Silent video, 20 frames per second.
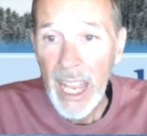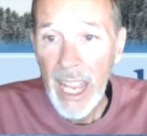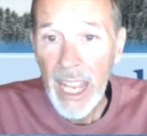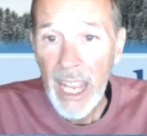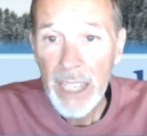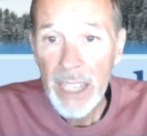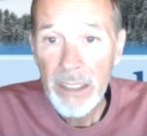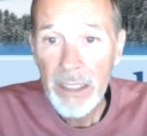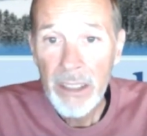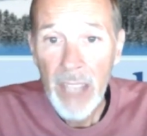
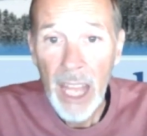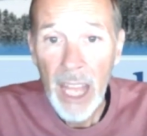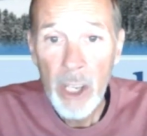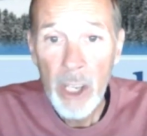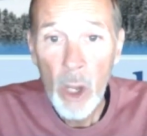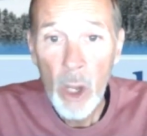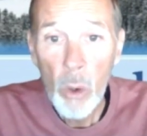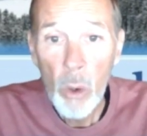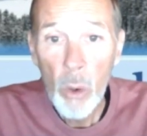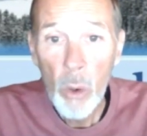And I
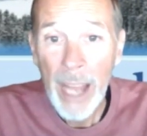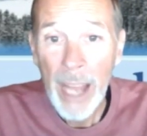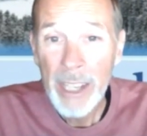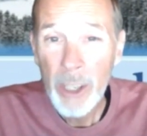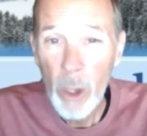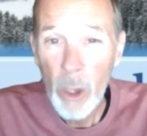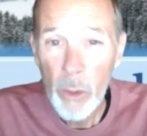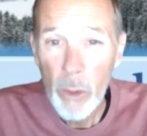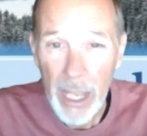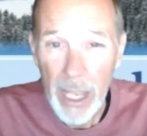know
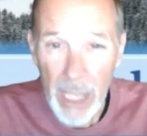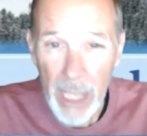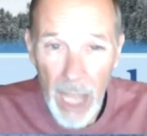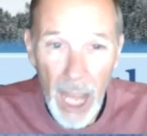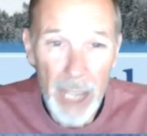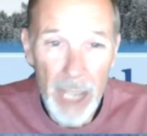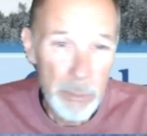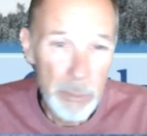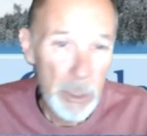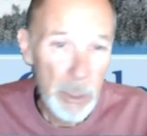that
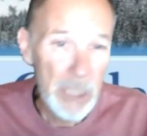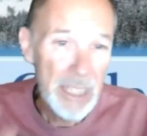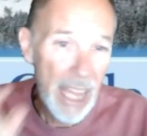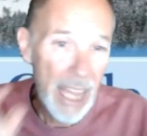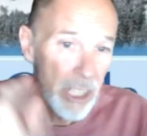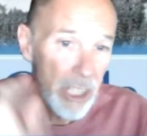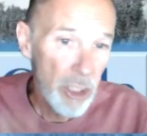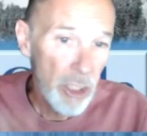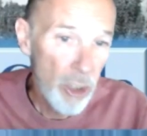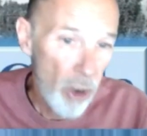God has put
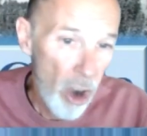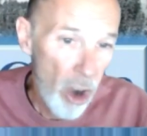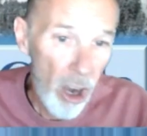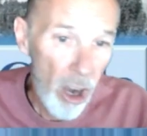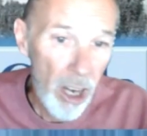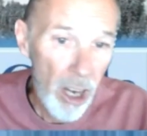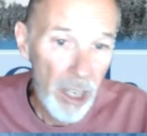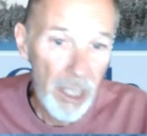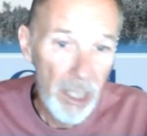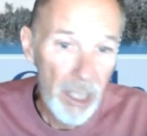that in your
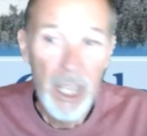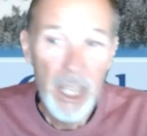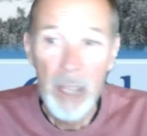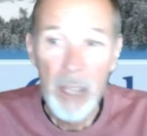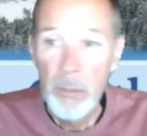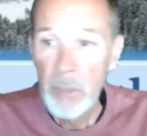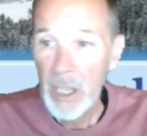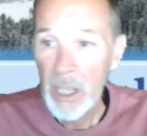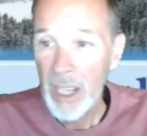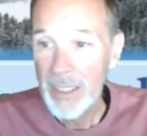heart
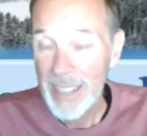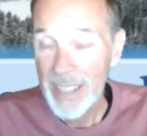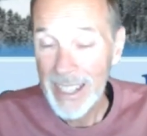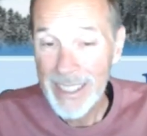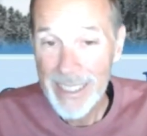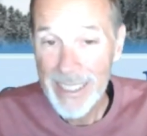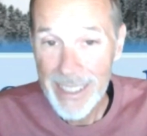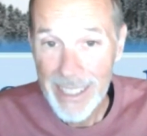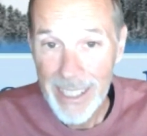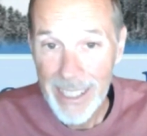because
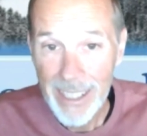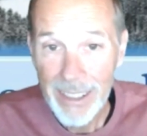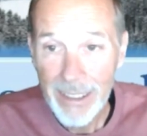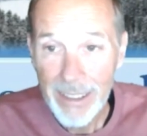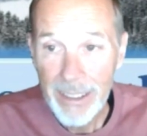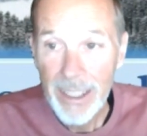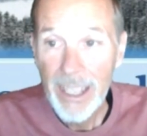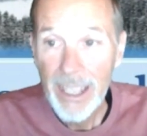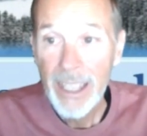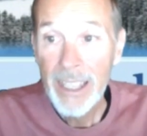I see it.
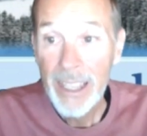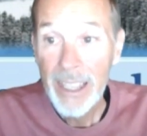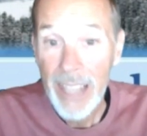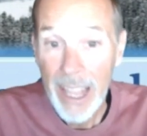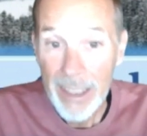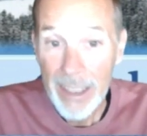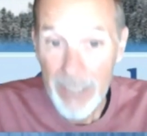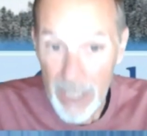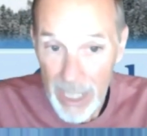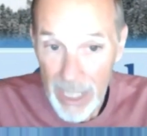
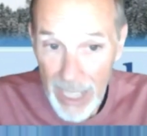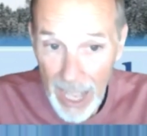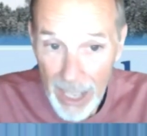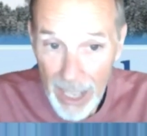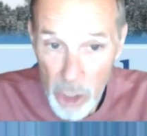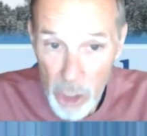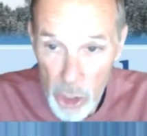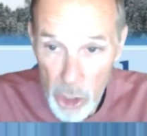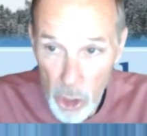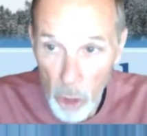And
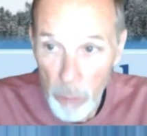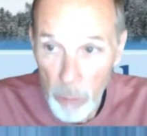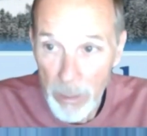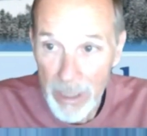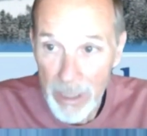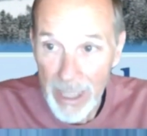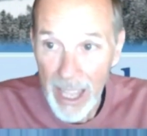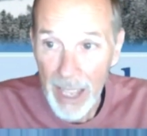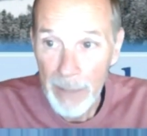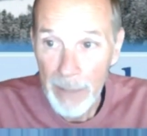God has shown
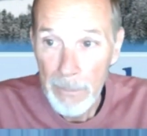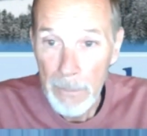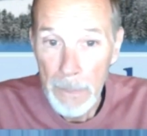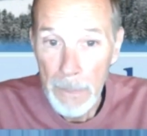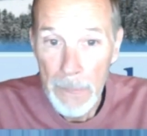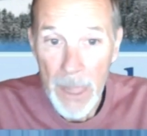me that.